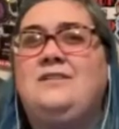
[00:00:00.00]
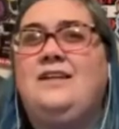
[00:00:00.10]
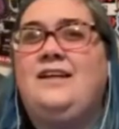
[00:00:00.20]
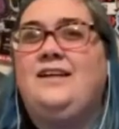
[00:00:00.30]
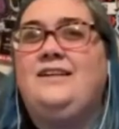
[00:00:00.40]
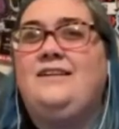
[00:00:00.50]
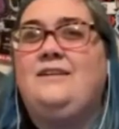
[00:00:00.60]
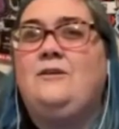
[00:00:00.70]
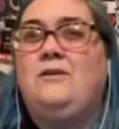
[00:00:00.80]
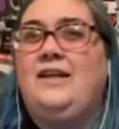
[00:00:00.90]
to like a
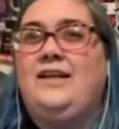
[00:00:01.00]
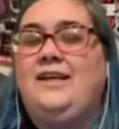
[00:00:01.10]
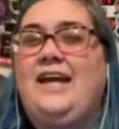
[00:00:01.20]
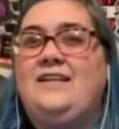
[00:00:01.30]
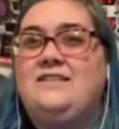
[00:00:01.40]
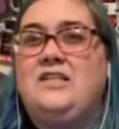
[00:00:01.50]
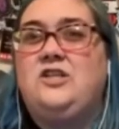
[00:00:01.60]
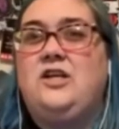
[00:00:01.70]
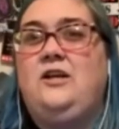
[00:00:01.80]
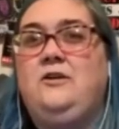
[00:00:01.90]
go to like a gas
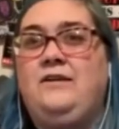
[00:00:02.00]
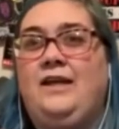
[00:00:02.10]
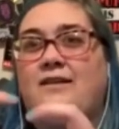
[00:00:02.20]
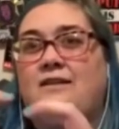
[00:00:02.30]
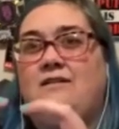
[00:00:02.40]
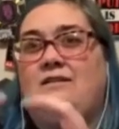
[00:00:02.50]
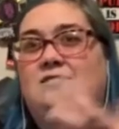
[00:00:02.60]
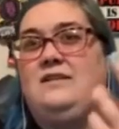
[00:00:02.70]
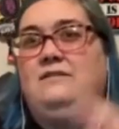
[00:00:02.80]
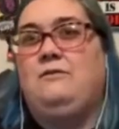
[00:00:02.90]
station and you can get like the little
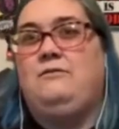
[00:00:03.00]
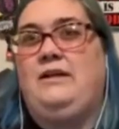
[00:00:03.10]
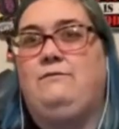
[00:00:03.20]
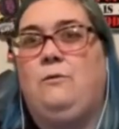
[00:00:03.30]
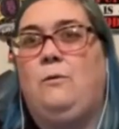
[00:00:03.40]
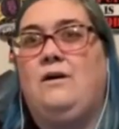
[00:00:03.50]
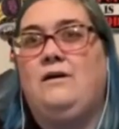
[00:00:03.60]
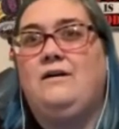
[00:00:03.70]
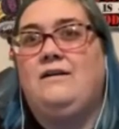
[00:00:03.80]
sleeve of like four.